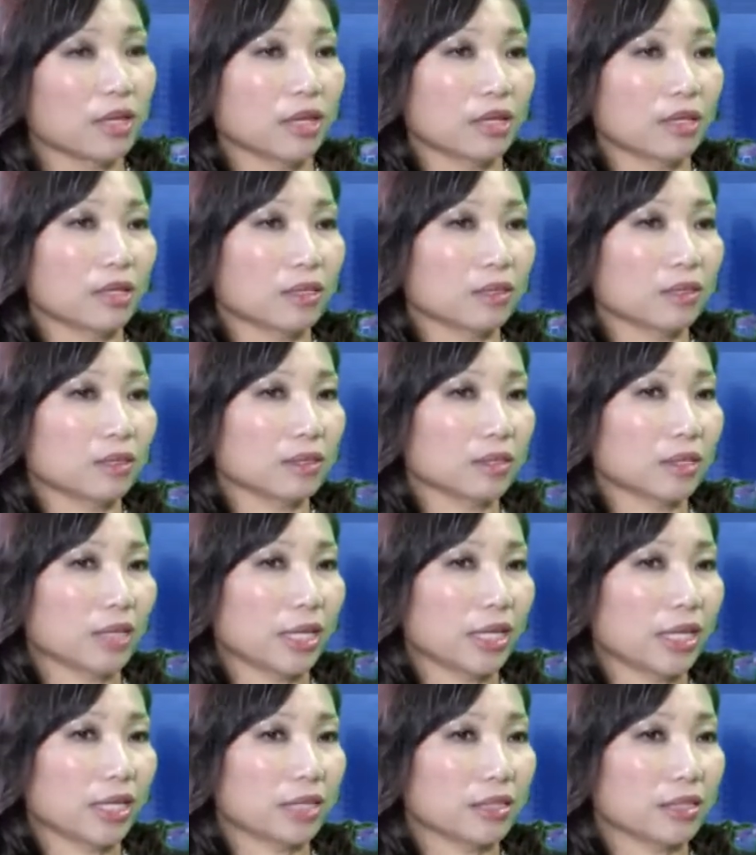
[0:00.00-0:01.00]
Uh,
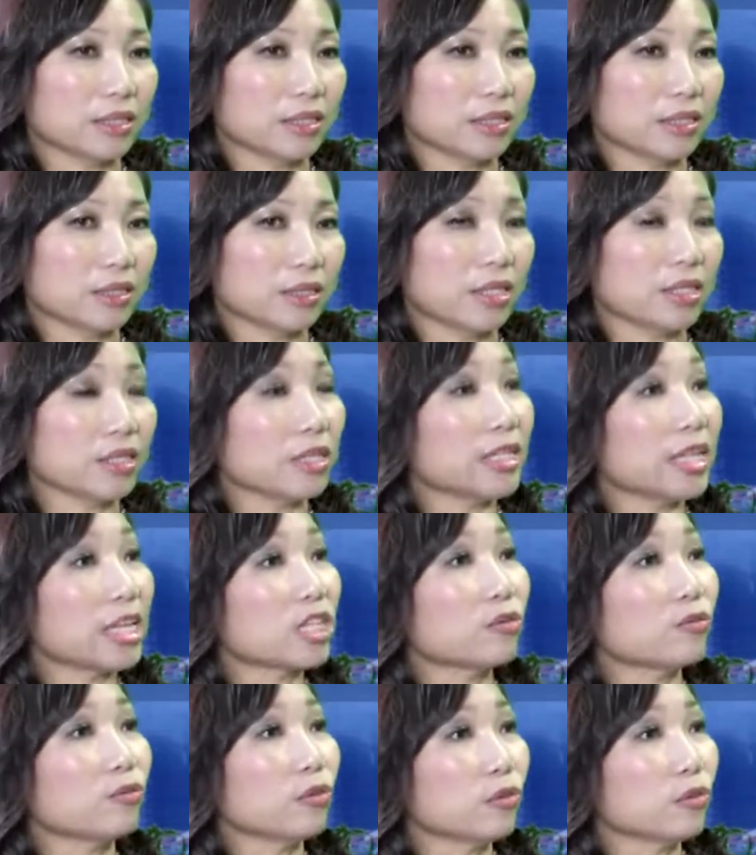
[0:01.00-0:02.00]
and uh, in the
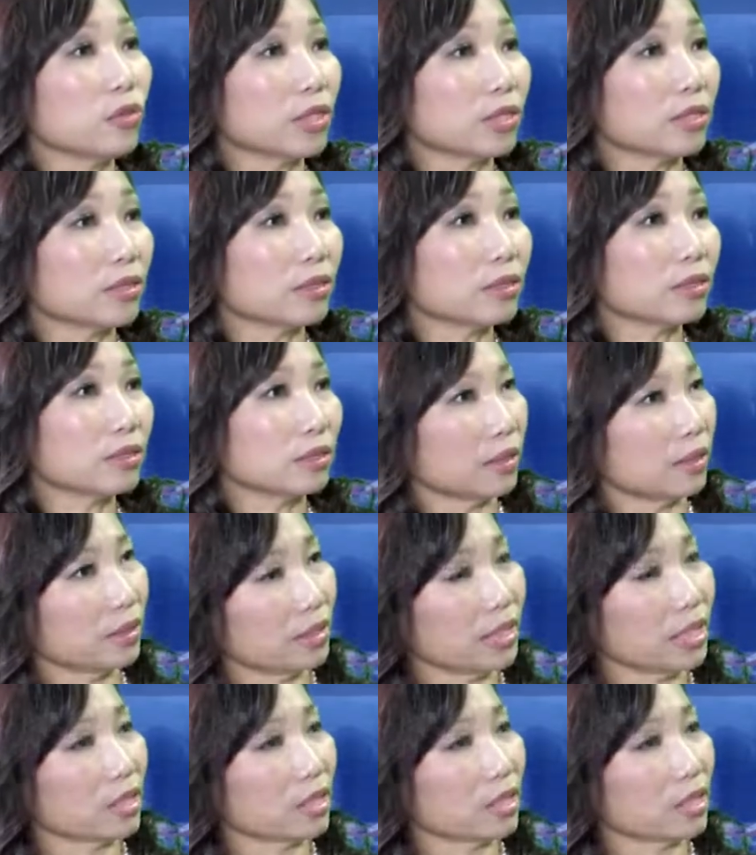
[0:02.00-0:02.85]
next few years, in the